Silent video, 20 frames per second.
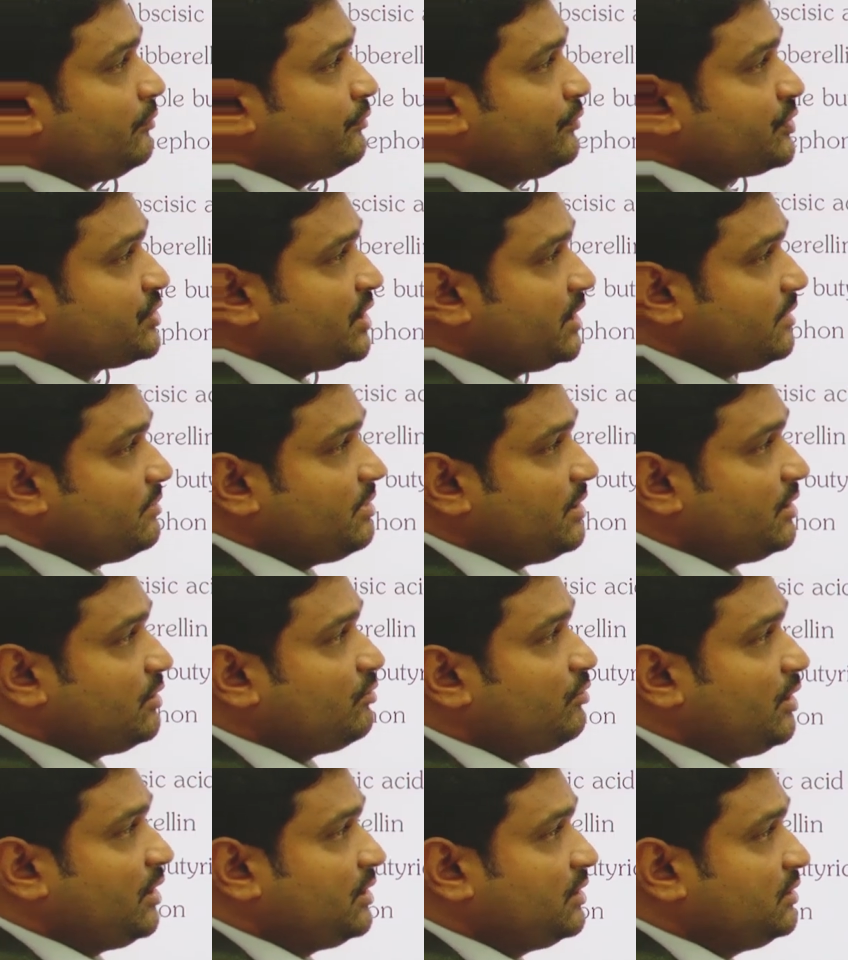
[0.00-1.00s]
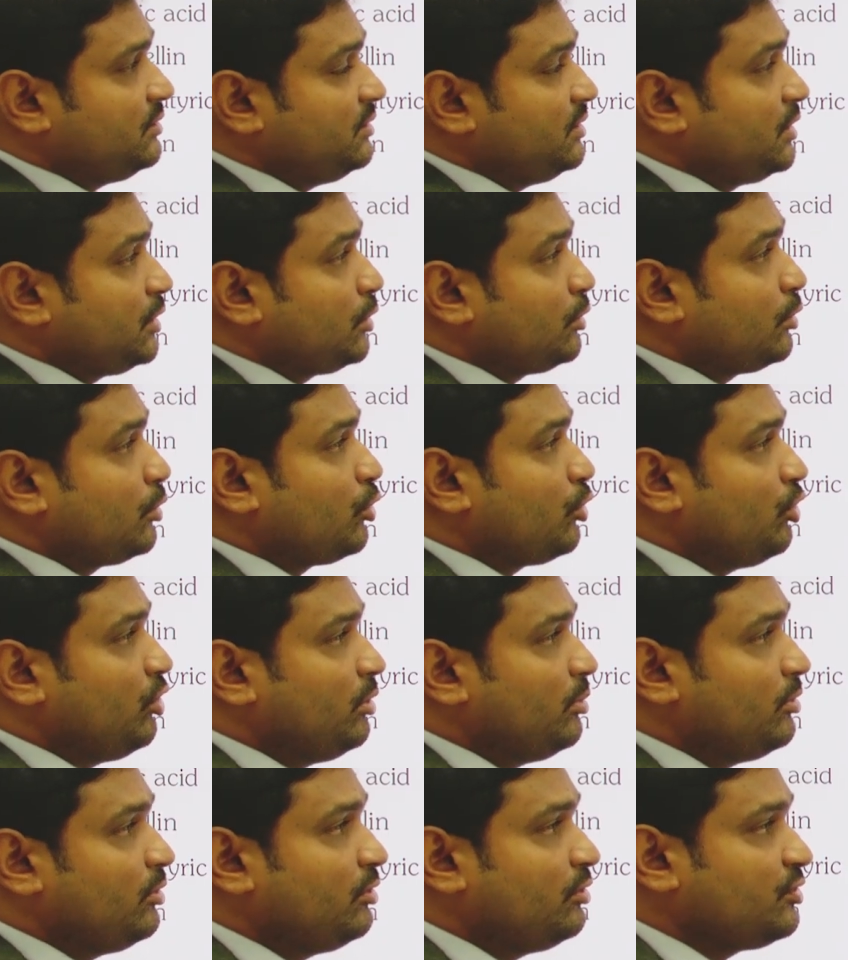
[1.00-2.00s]
statement 1,
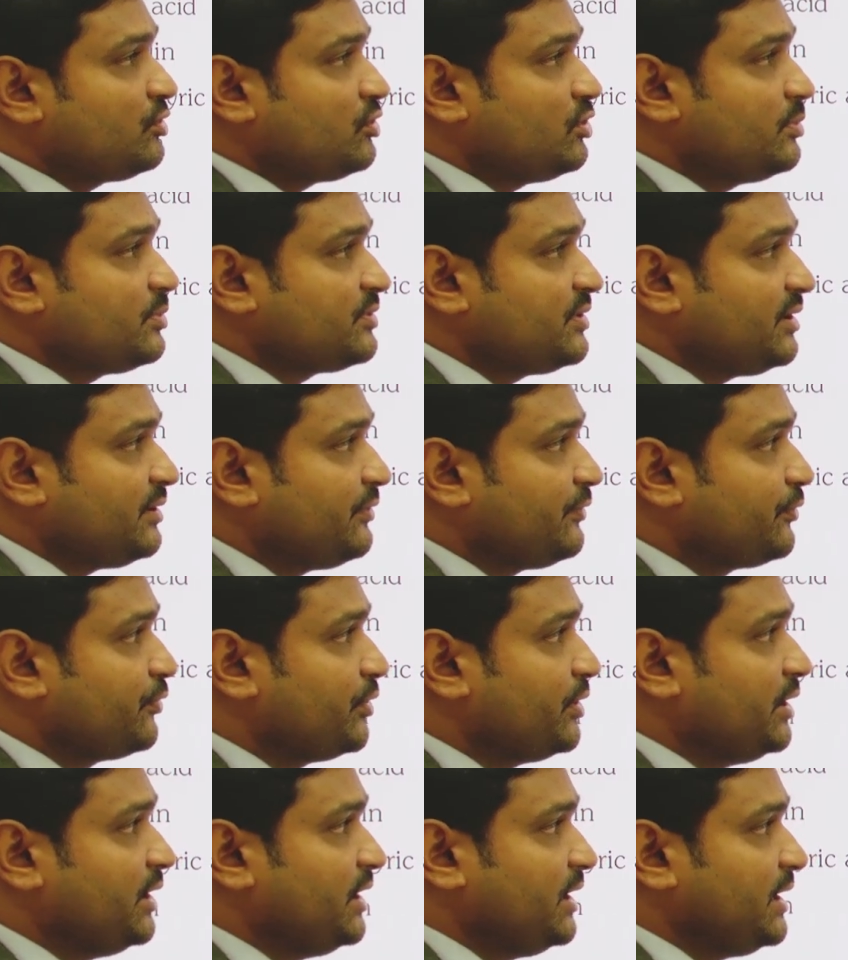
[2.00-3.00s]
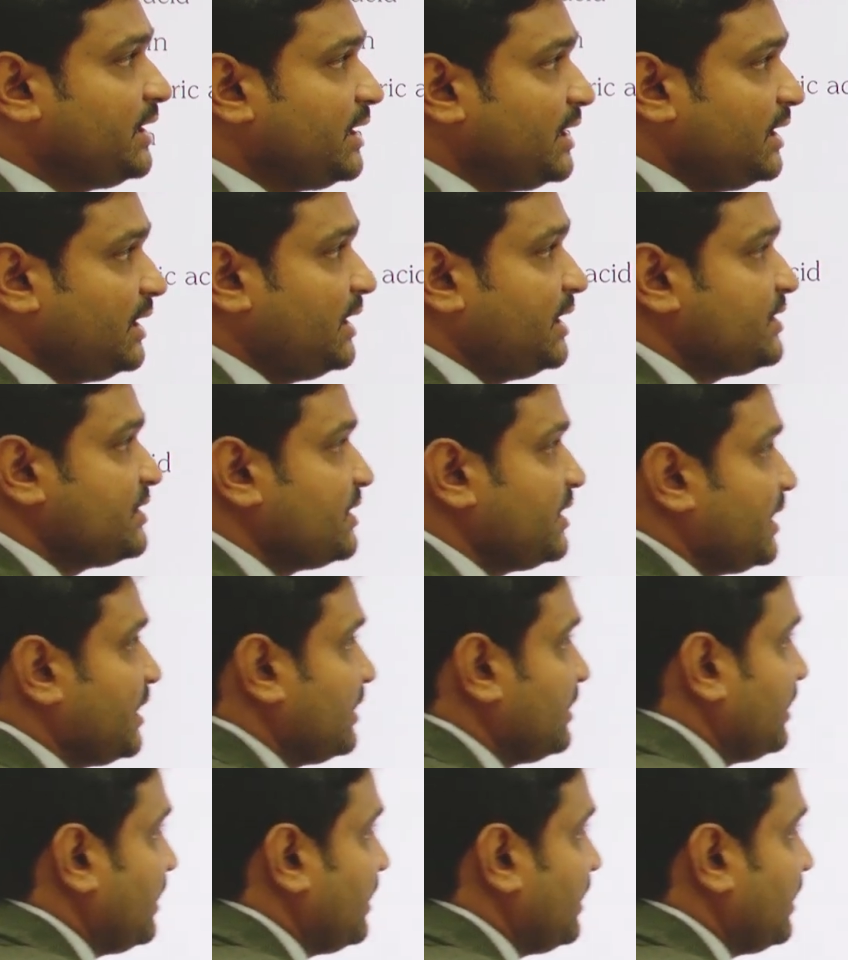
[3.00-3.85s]
chromosomes are fully condensed at